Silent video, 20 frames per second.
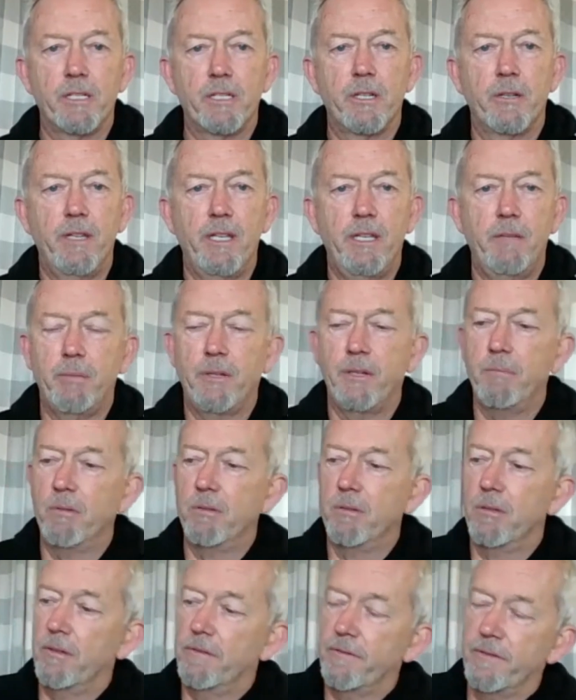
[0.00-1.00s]
So then people
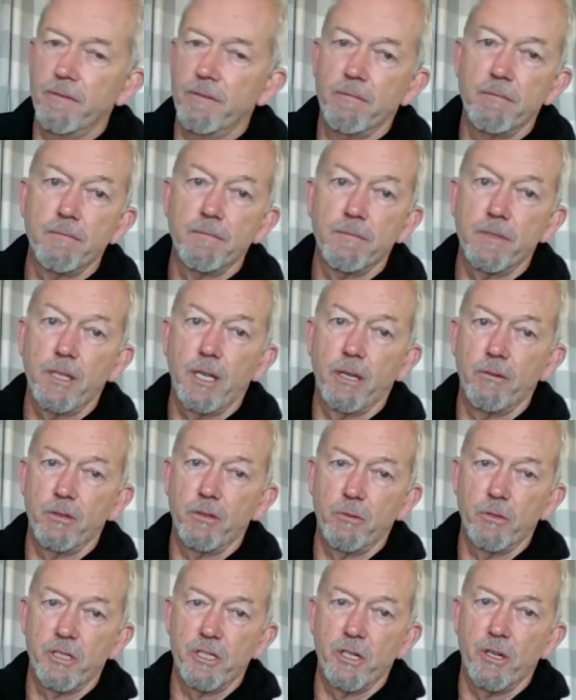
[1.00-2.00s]
often go into
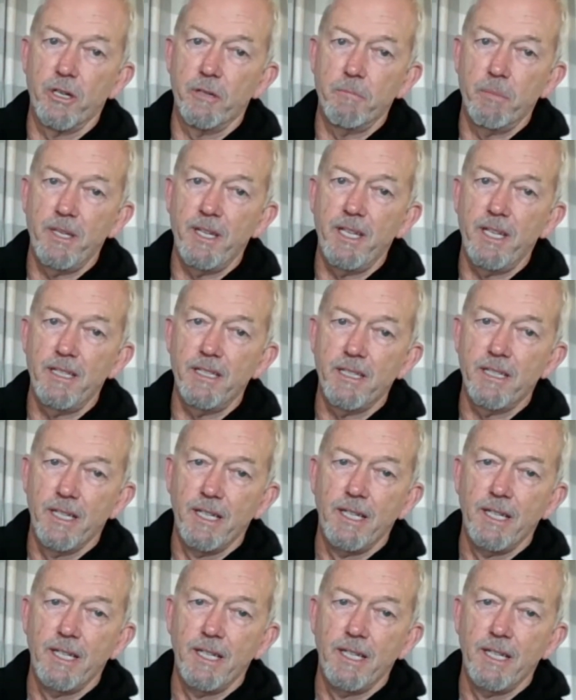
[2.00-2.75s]
a side bend,